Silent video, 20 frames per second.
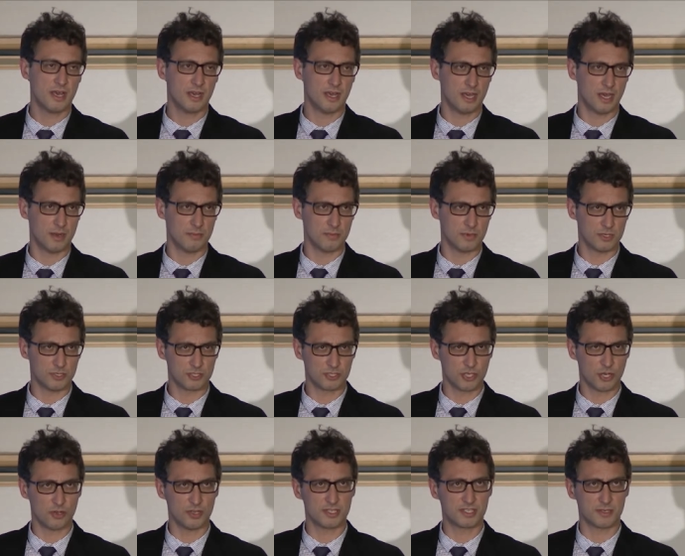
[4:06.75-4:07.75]

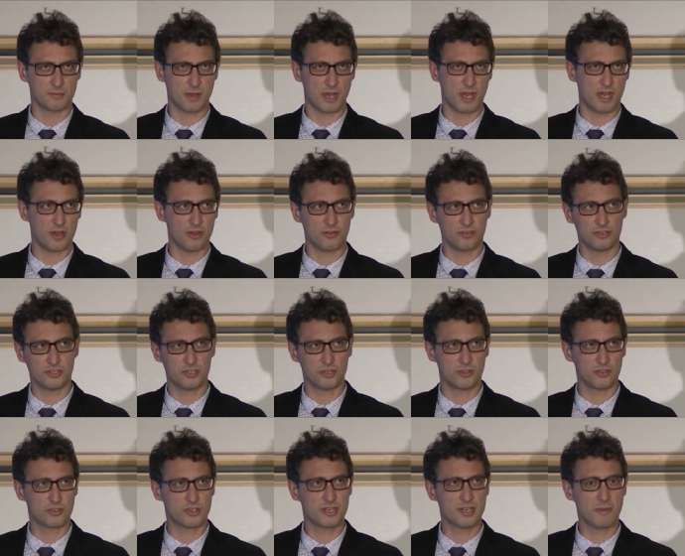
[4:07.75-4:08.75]
So it's about,
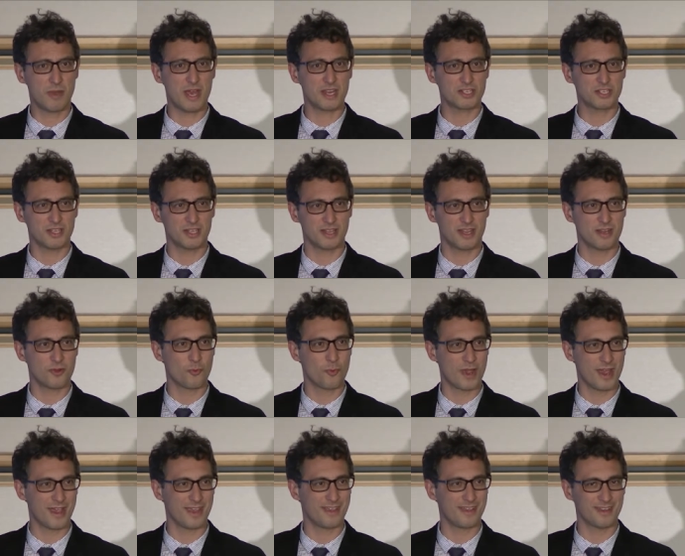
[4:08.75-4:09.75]
you can imagine it in a
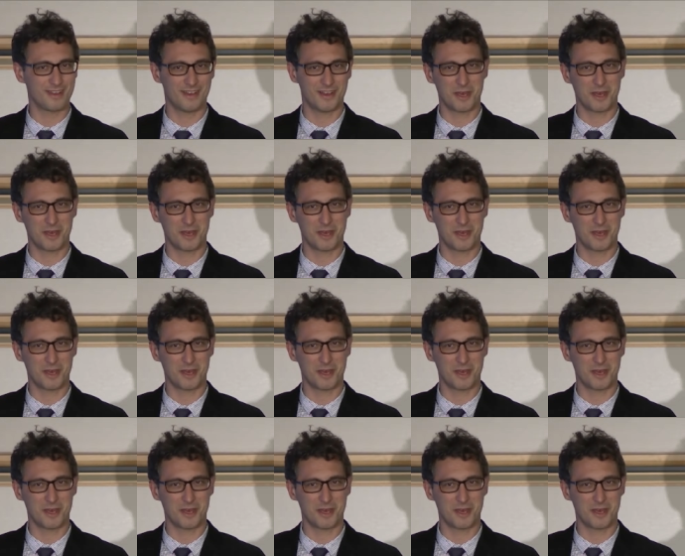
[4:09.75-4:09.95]
way,